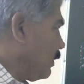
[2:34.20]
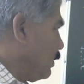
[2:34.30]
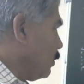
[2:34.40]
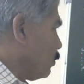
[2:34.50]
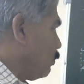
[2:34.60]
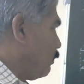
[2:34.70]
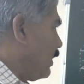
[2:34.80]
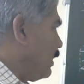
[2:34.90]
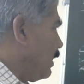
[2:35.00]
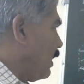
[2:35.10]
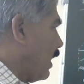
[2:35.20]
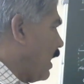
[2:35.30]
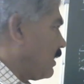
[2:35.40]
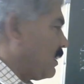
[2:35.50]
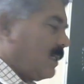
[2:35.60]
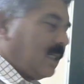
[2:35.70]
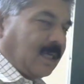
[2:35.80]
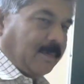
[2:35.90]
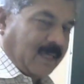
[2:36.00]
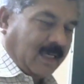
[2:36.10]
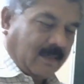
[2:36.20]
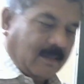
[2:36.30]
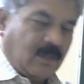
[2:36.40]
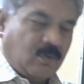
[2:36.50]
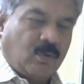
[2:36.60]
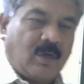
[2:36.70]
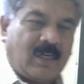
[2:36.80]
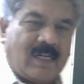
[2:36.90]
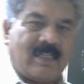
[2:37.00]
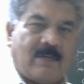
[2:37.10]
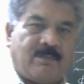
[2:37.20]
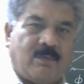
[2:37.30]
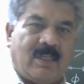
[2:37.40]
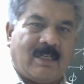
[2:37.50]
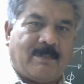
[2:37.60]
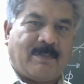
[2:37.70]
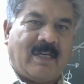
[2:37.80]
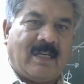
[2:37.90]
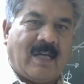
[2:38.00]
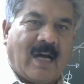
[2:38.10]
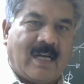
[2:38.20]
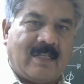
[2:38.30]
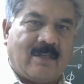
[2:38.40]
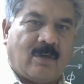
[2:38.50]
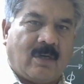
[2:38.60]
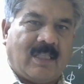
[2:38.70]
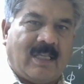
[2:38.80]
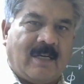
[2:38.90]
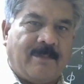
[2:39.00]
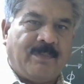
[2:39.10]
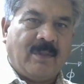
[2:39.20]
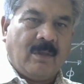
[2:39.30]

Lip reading: So when arc is interrupted, these two contacts are fully separate, arc is not there,